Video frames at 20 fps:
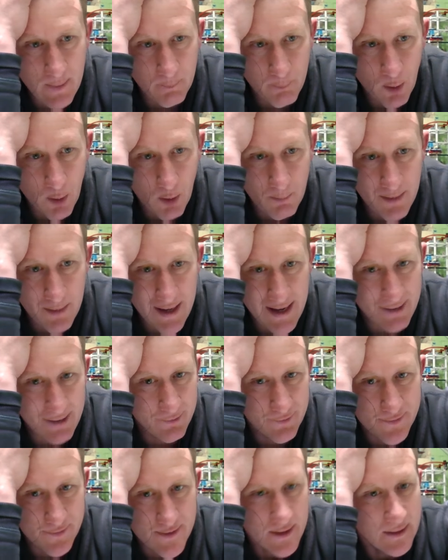the bottom
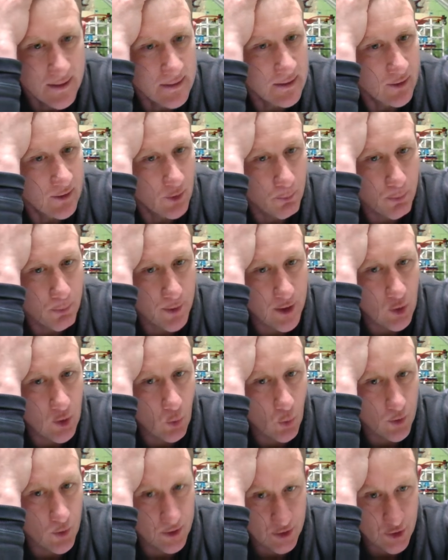left, the
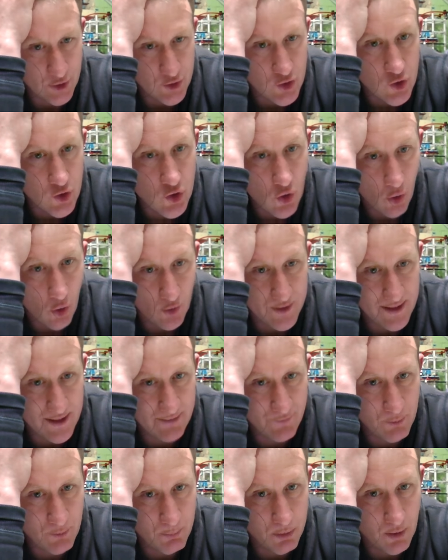pre-order does not
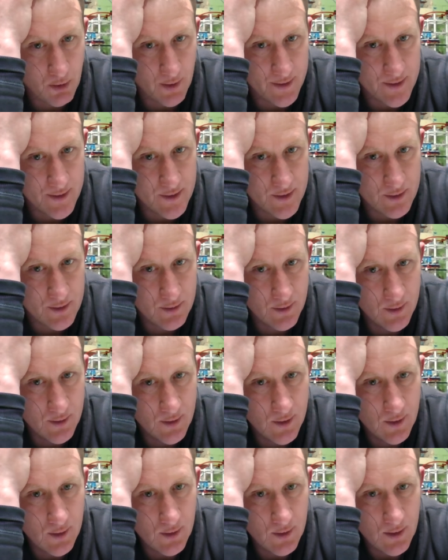have the price.
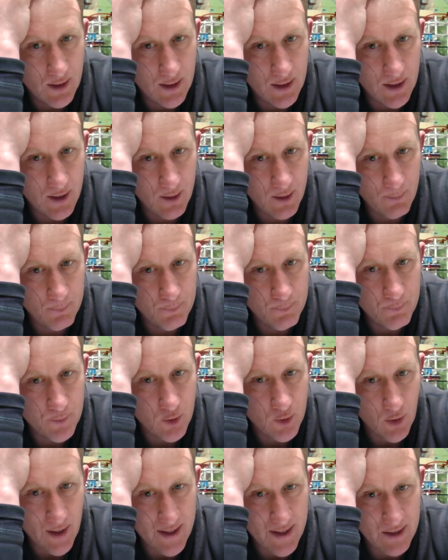
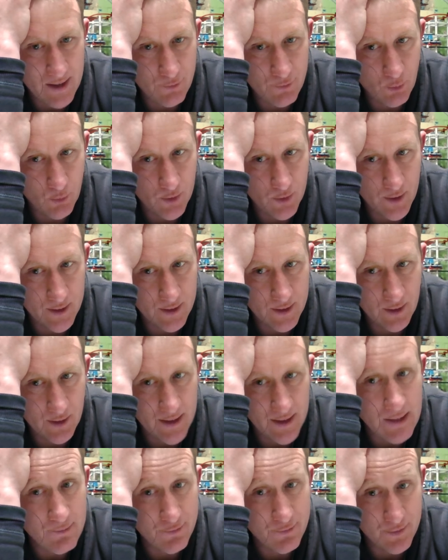You got
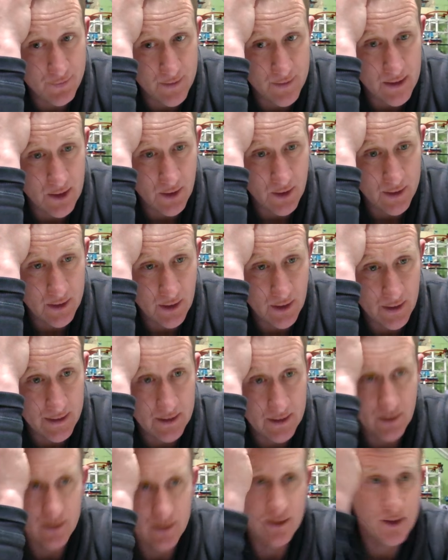$84.99 and
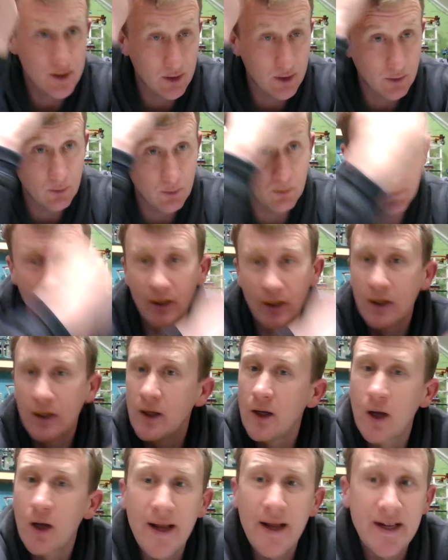$59.99. So
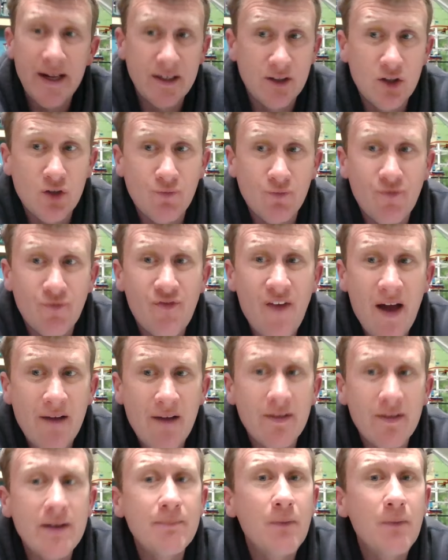it
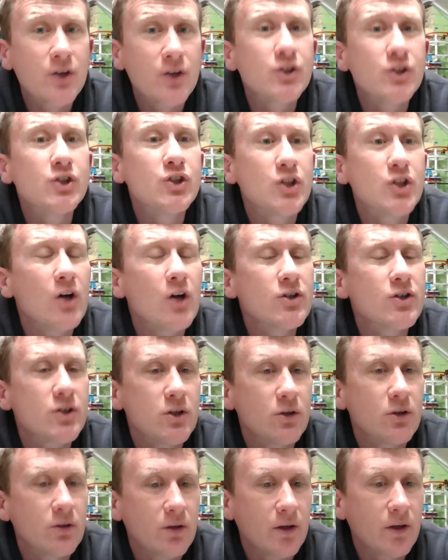very much does
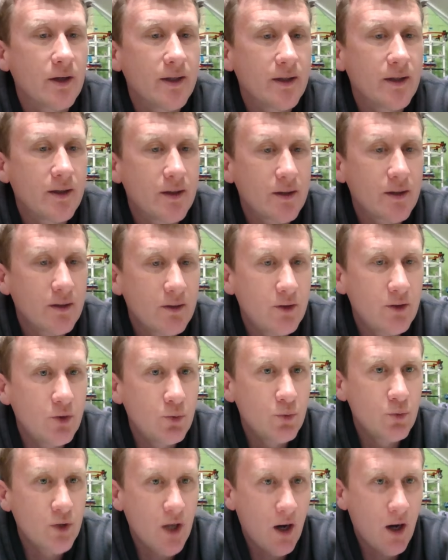look like
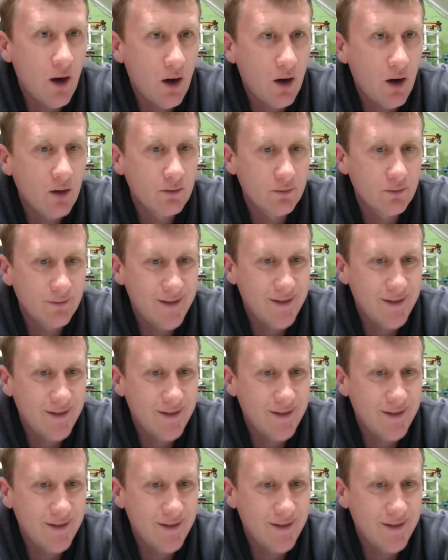you can't